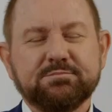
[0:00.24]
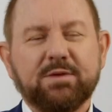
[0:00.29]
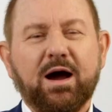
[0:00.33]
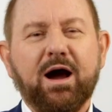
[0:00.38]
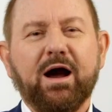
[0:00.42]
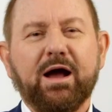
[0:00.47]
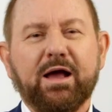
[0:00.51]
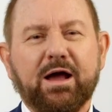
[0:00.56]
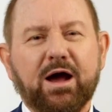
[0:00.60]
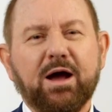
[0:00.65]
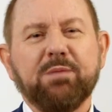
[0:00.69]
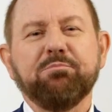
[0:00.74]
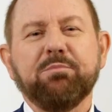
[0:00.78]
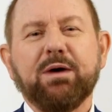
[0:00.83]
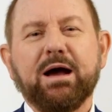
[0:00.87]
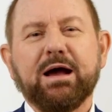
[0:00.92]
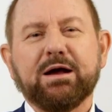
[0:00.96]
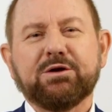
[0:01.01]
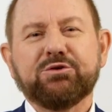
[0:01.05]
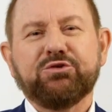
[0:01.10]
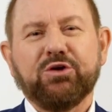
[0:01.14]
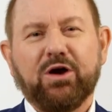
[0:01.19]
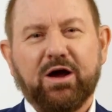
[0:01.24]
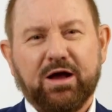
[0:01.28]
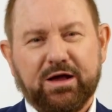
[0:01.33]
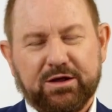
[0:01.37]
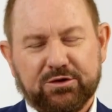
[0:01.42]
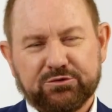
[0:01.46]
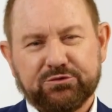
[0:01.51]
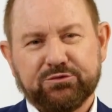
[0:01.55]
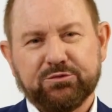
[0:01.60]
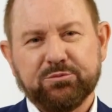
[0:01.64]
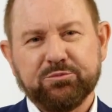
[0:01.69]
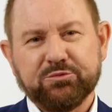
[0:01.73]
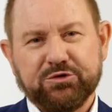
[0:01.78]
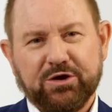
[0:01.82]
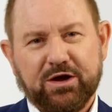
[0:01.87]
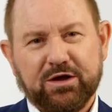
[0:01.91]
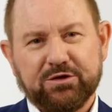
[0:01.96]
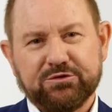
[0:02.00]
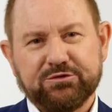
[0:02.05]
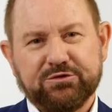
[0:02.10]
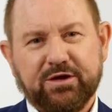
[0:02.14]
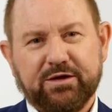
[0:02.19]
Hi, I'm Marc Childs from
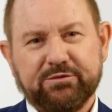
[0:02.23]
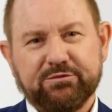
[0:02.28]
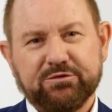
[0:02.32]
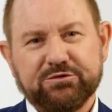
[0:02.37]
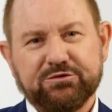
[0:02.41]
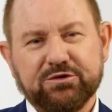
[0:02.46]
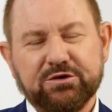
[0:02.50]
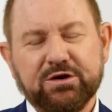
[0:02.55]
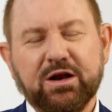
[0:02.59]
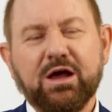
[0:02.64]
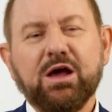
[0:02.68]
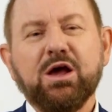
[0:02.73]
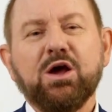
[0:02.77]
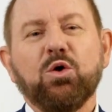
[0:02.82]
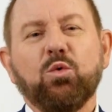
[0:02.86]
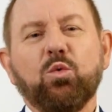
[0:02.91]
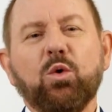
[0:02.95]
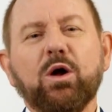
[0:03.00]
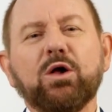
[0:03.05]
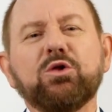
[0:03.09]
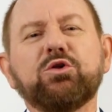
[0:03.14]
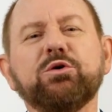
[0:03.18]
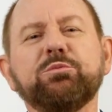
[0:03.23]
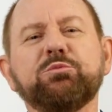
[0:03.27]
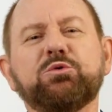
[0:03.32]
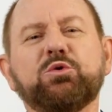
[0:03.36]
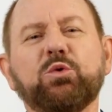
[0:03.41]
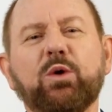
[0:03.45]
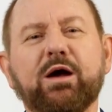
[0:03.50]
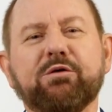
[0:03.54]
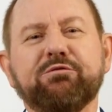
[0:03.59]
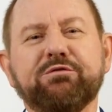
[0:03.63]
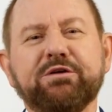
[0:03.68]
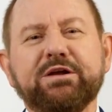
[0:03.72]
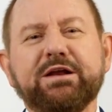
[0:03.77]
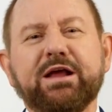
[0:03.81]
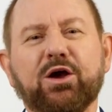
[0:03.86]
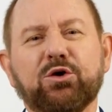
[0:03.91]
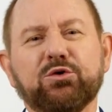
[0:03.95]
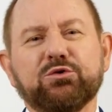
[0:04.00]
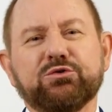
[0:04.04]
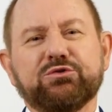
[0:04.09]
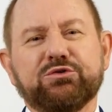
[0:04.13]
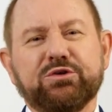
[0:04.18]
Childs Davidson. Welcome to our
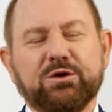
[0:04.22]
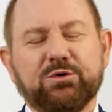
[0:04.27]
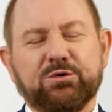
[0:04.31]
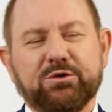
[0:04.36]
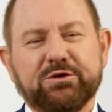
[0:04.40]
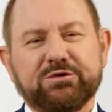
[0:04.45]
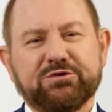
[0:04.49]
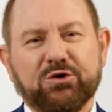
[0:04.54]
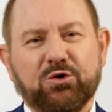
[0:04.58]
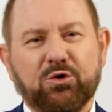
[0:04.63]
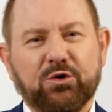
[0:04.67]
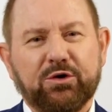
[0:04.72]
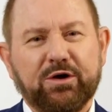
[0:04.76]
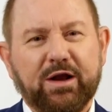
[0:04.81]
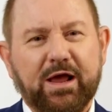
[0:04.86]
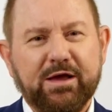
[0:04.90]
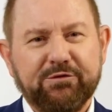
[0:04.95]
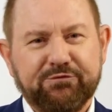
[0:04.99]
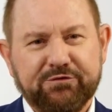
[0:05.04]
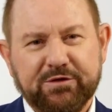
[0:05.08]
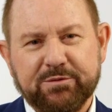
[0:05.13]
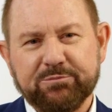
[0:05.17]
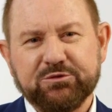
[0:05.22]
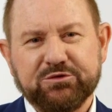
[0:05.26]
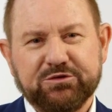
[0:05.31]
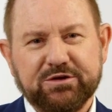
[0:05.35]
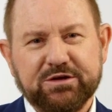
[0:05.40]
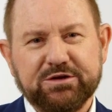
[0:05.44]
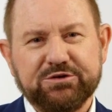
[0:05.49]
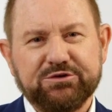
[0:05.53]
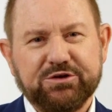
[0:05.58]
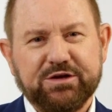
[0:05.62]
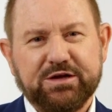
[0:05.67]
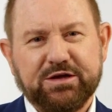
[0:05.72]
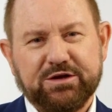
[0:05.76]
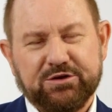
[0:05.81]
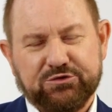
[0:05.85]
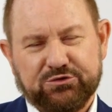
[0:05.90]
video series on FMCG